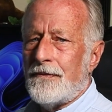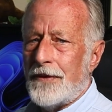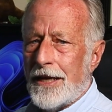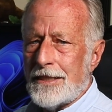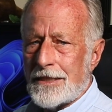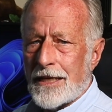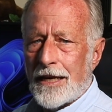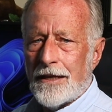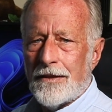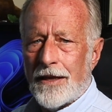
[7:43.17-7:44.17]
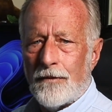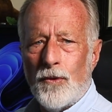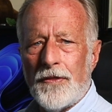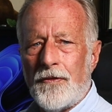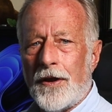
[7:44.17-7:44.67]
They say that
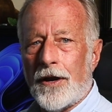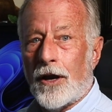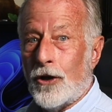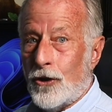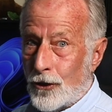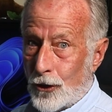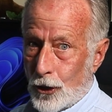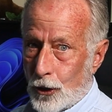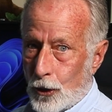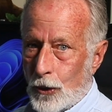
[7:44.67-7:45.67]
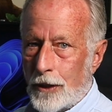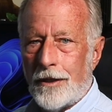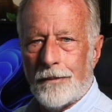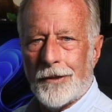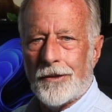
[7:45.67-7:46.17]
with their new
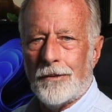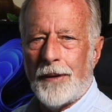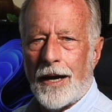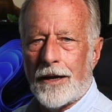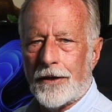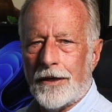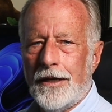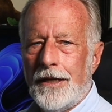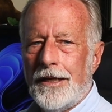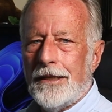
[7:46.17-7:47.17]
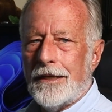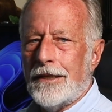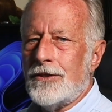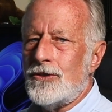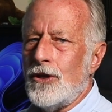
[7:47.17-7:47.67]
chemical powder,
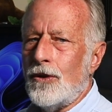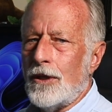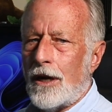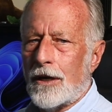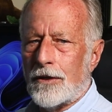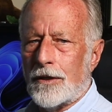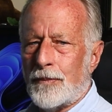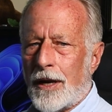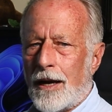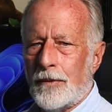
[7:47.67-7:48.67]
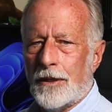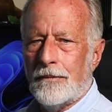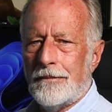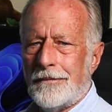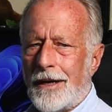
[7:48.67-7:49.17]
it is no longer a
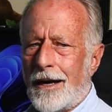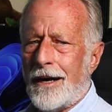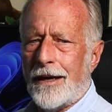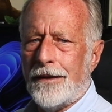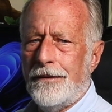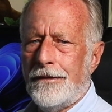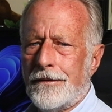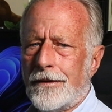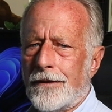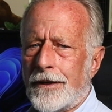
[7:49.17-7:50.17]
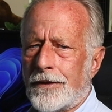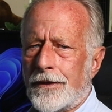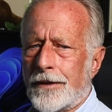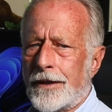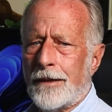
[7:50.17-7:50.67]
problem. Odd, no
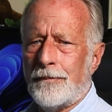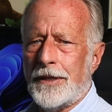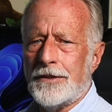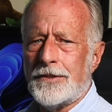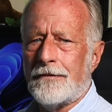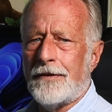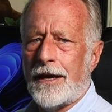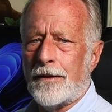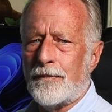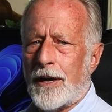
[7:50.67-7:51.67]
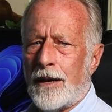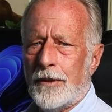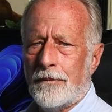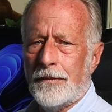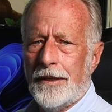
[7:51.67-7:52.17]
other companies have had a
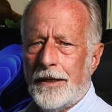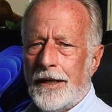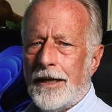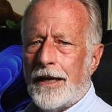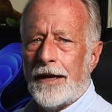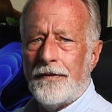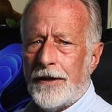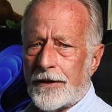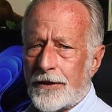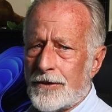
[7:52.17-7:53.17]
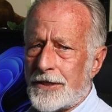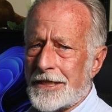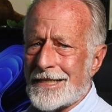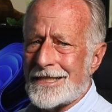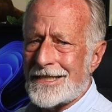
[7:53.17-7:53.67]
problem, and they are
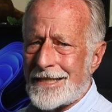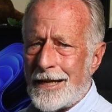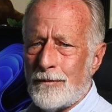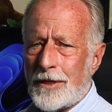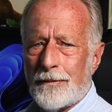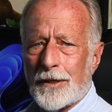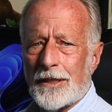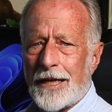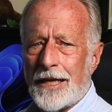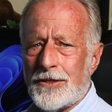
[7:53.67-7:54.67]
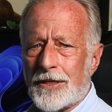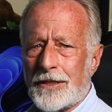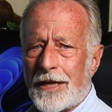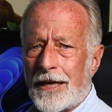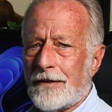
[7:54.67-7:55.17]
using the same chemical agent
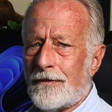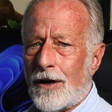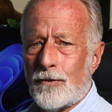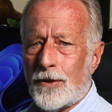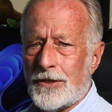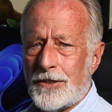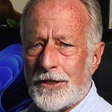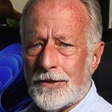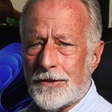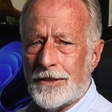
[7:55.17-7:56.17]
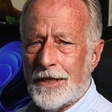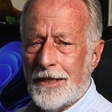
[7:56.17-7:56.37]
they have always used.